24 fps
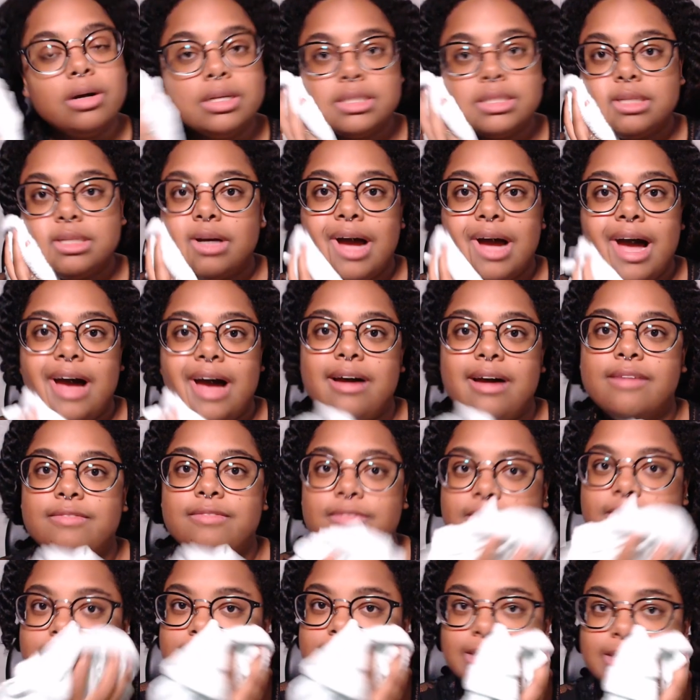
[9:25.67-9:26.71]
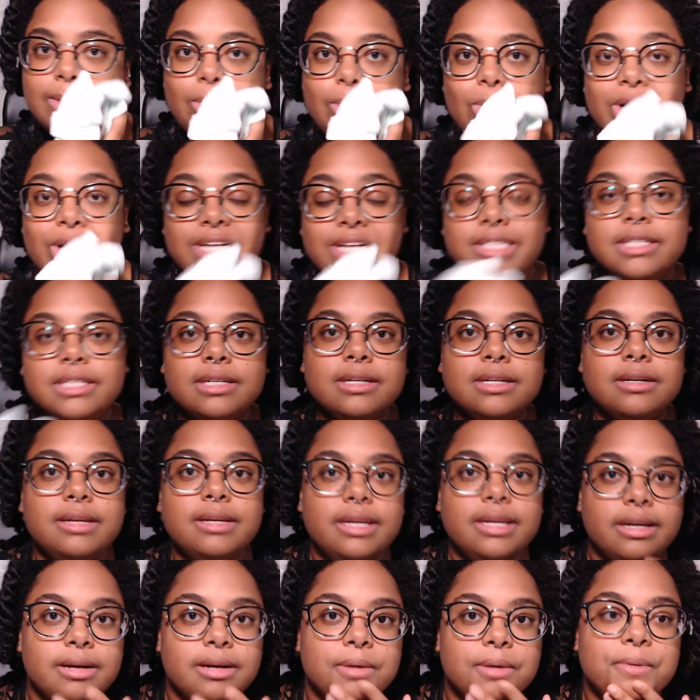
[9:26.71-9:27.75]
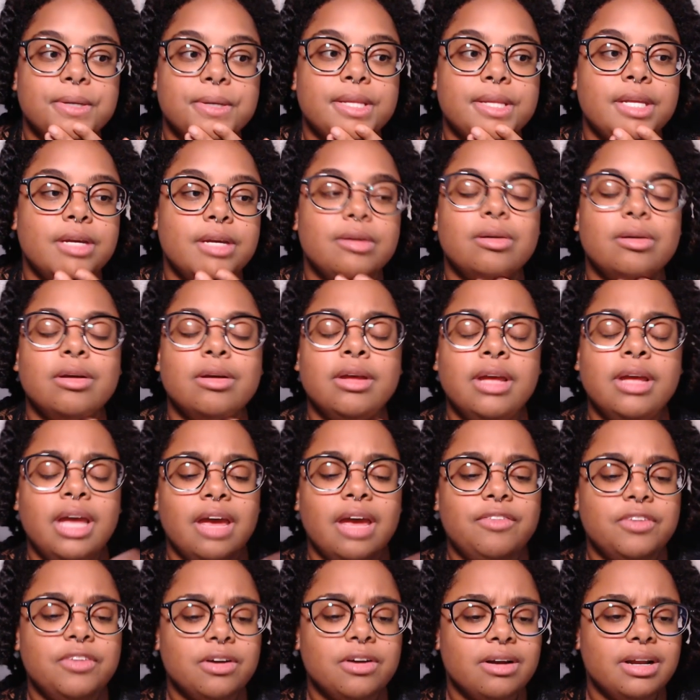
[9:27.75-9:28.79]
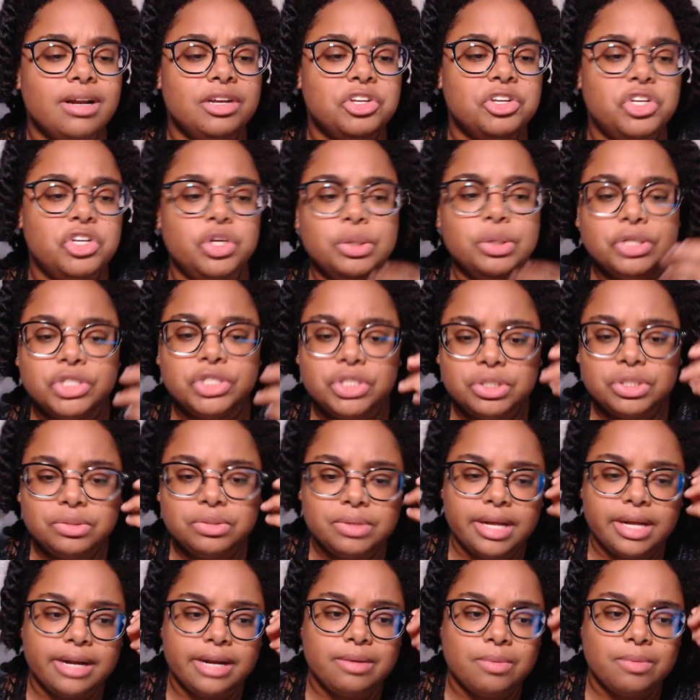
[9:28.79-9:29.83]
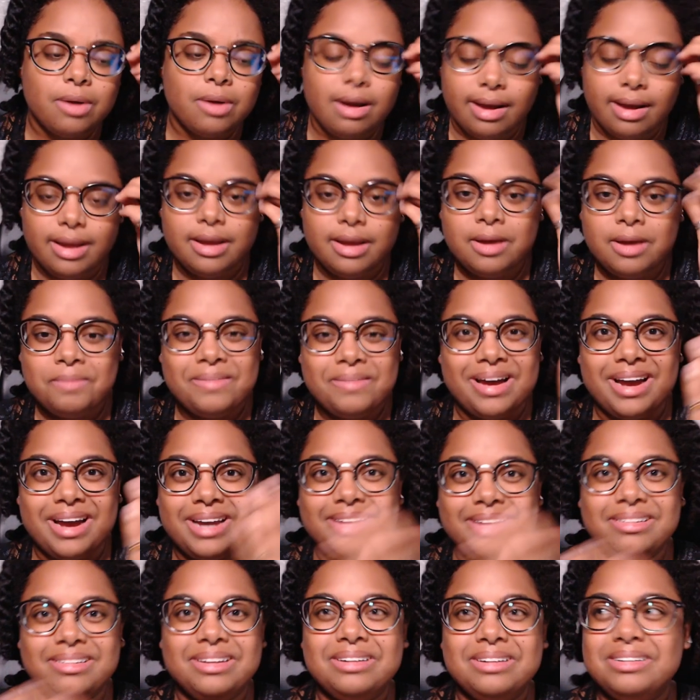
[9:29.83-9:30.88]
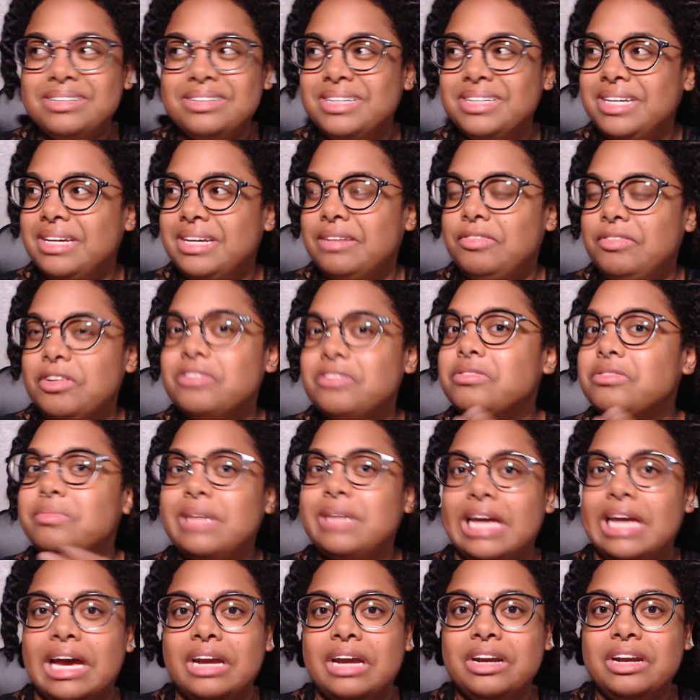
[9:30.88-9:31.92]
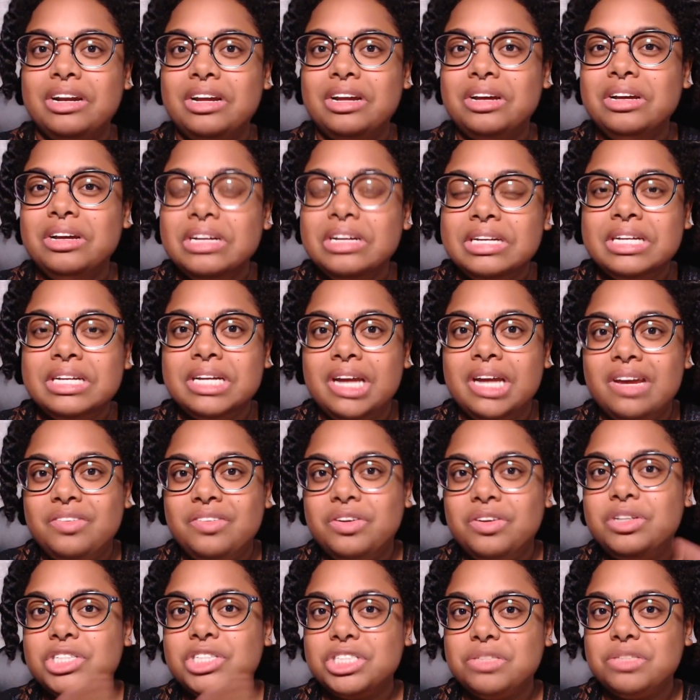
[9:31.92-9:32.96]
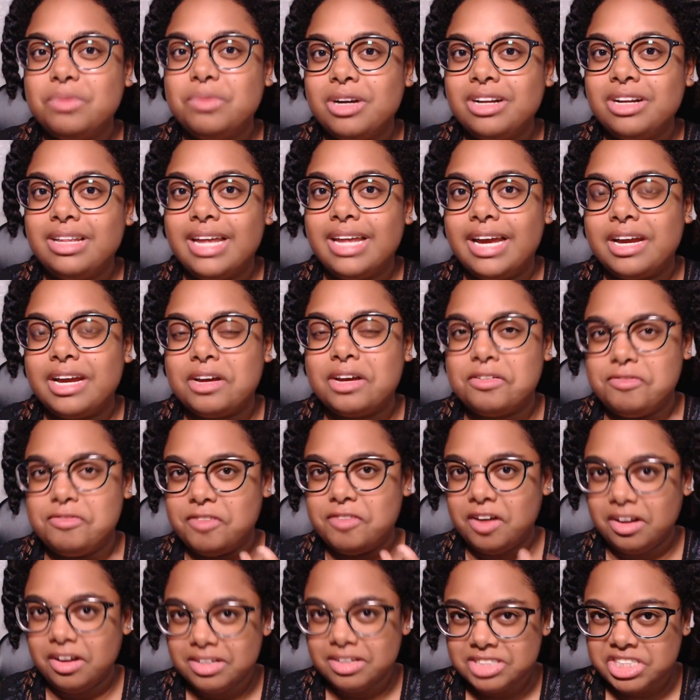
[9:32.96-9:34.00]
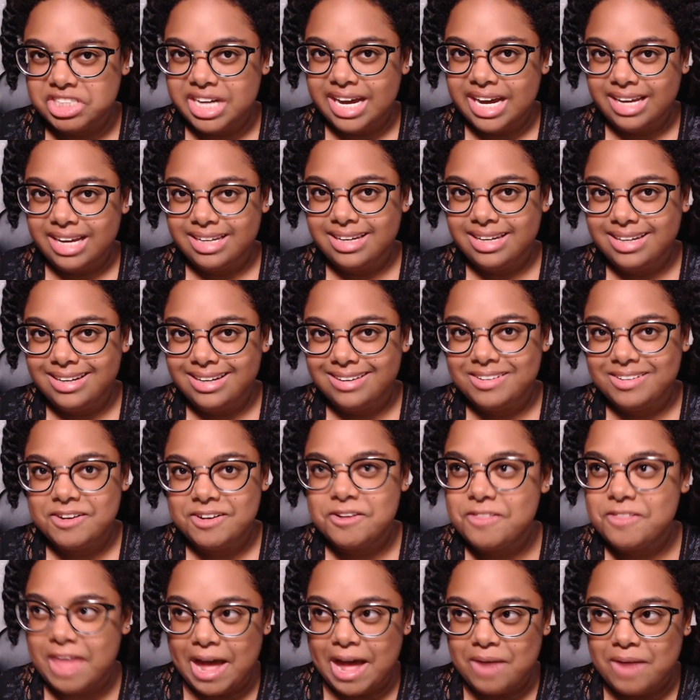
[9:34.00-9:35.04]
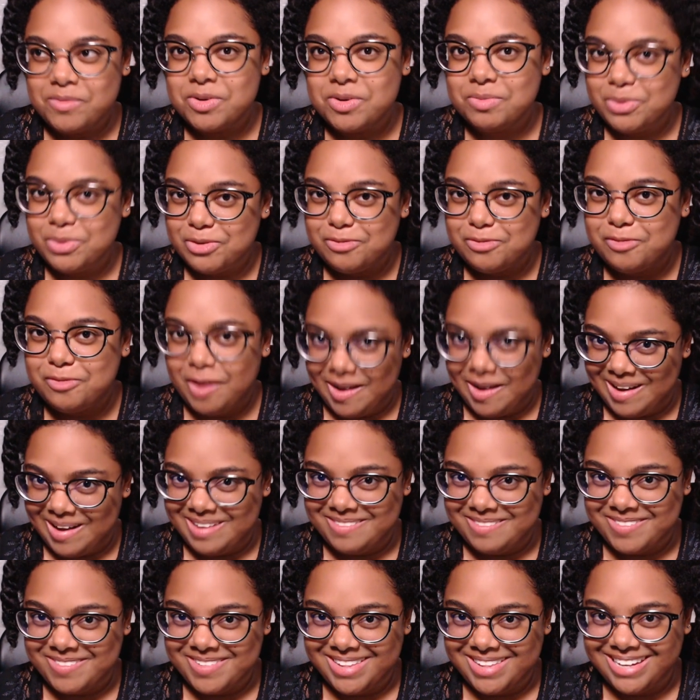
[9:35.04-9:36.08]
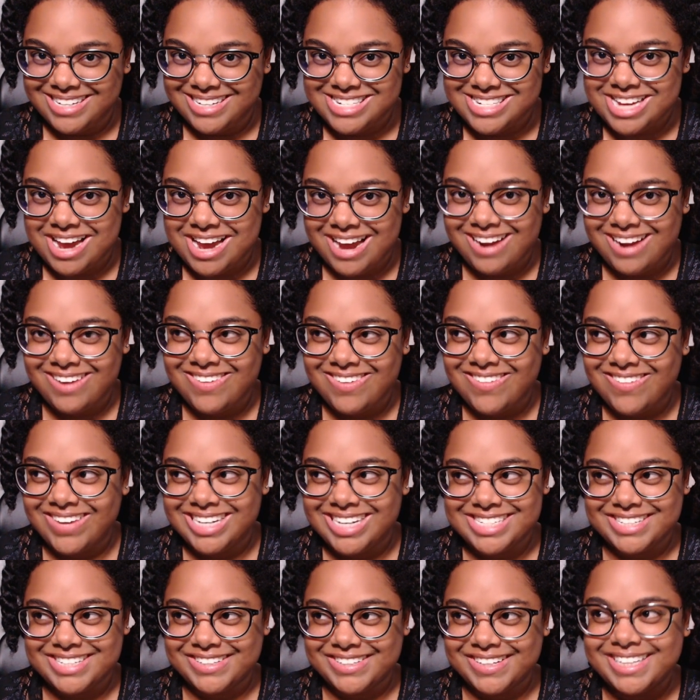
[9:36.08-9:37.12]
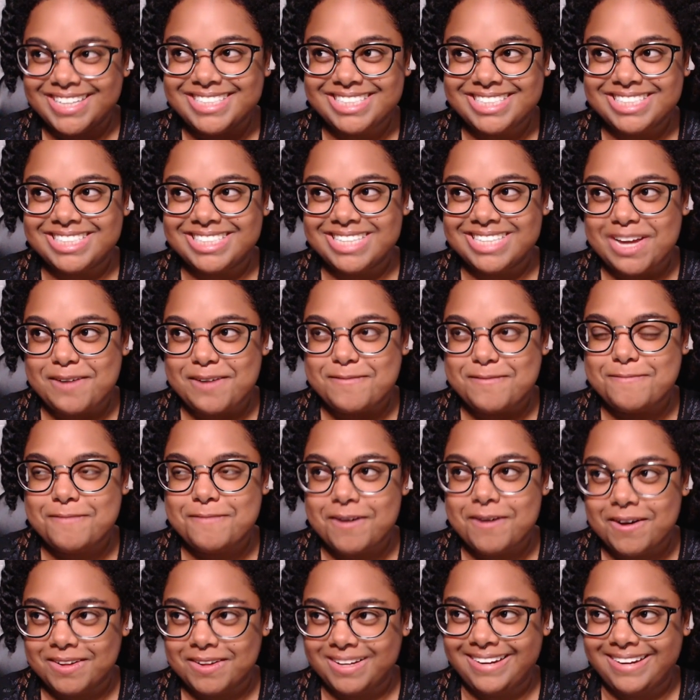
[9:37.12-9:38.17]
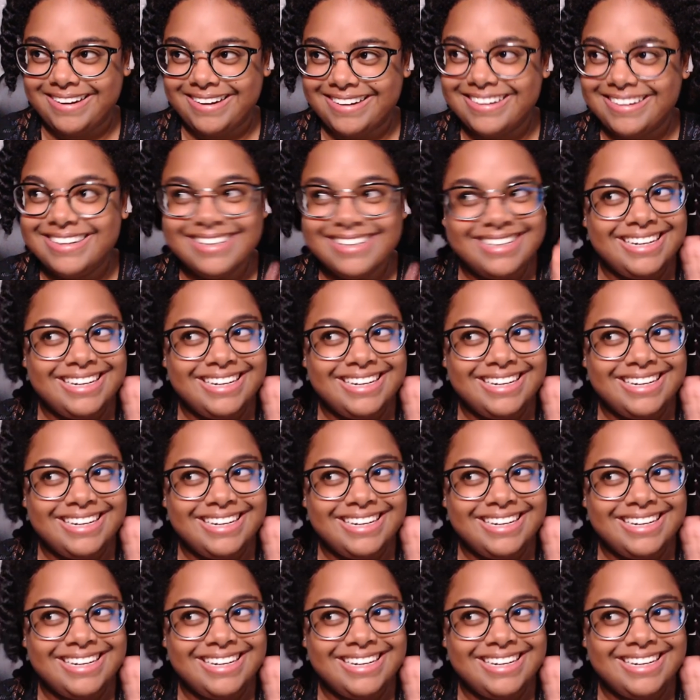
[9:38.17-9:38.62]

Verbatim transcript: also have some winter gear with you. If you're in Kyushu, like where I am, I literally, if you're from Canada, you just wear like a fall jacket, that will be fine for the entire winter. It's just like fall here.